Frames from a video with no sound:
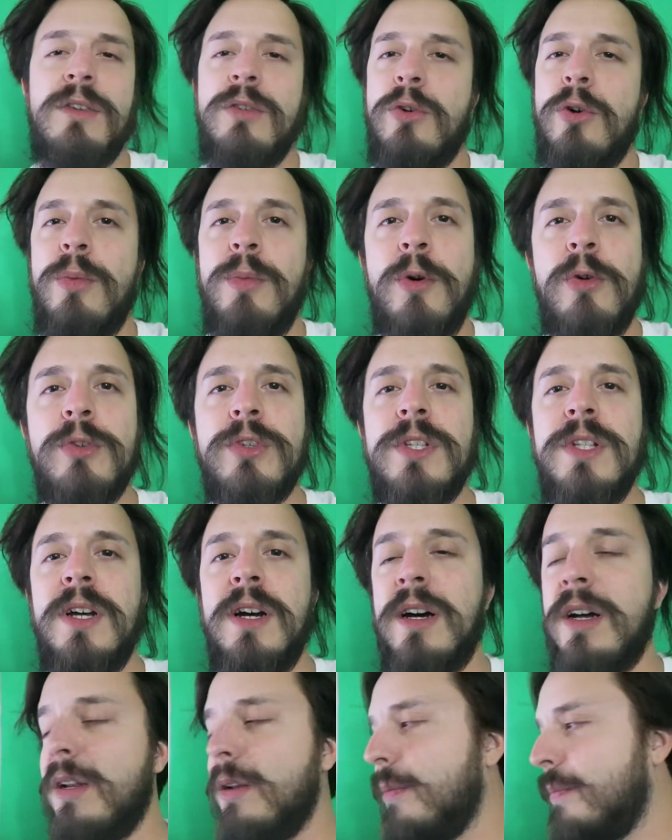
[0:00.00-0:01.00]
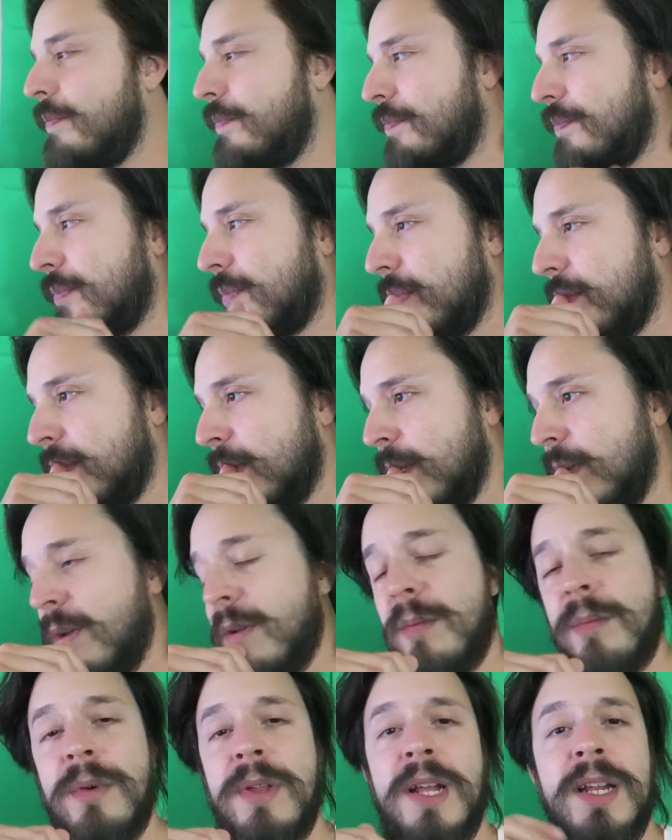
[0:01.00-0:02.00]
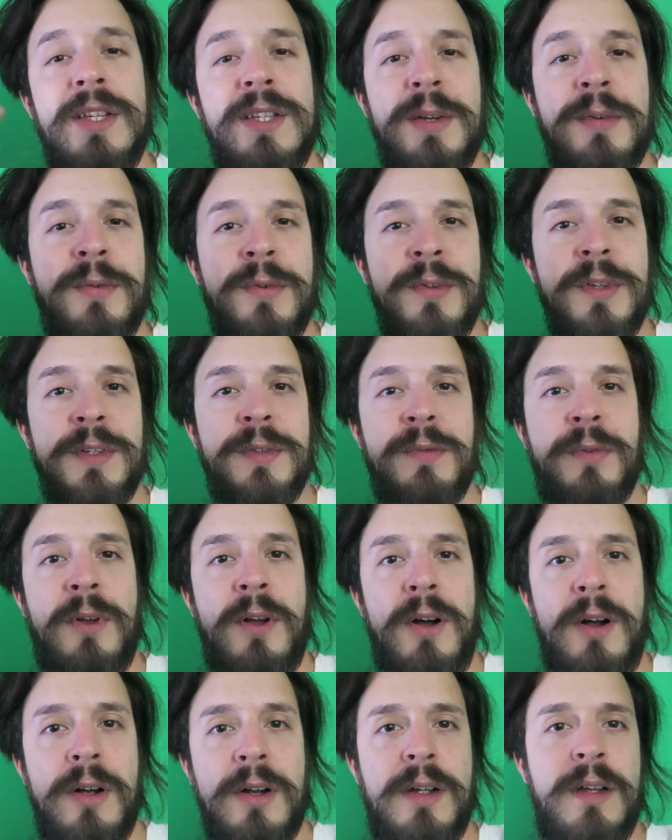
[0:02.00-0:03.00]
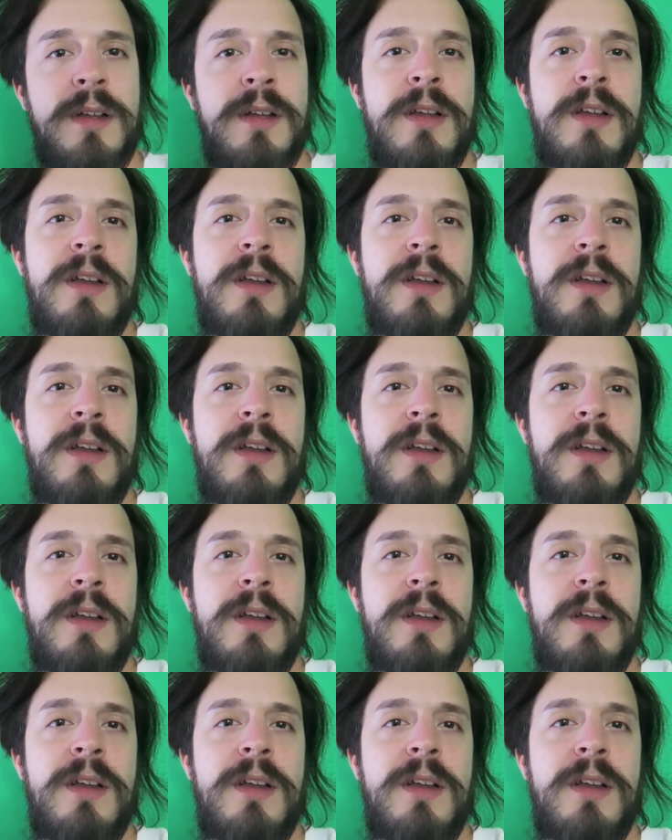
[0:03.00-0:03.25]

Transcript: Almost done. But that is it for this vlog.